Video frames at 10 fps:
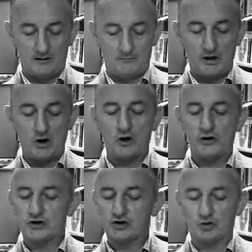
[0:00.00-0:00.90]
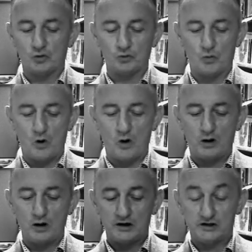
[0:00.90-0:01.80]
Beyond the stone
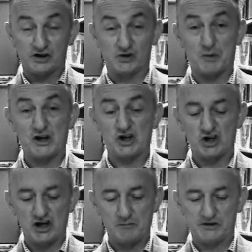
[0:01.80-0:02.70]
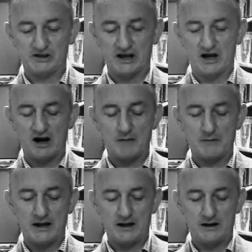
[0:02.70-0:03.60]
wall, suspicious sheep stare at
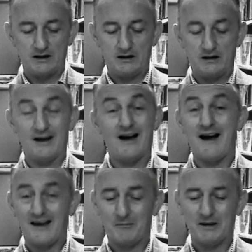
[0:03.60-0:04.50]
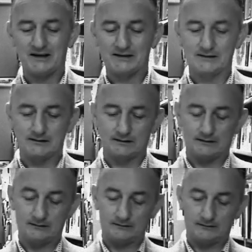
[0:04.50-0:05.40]
me. I am innocent.
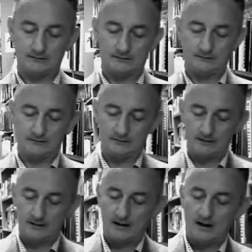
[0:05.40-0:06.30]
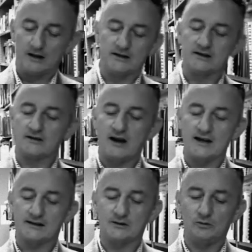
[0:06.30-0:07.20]
A
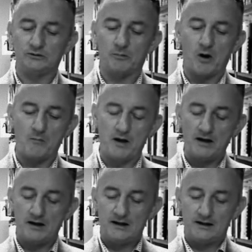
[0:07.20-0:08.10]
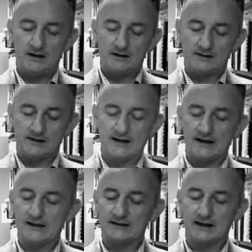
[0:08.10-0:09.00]
distressed old pub
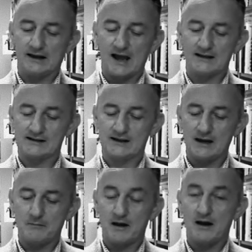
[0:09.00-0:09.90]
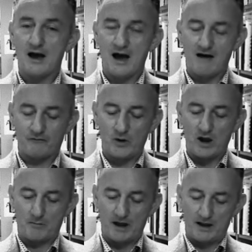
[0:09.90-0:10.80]
sinking into the landscape halfway
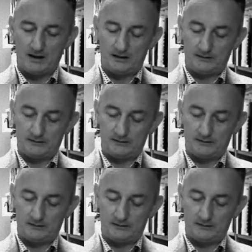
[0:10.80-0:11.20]
up a hill.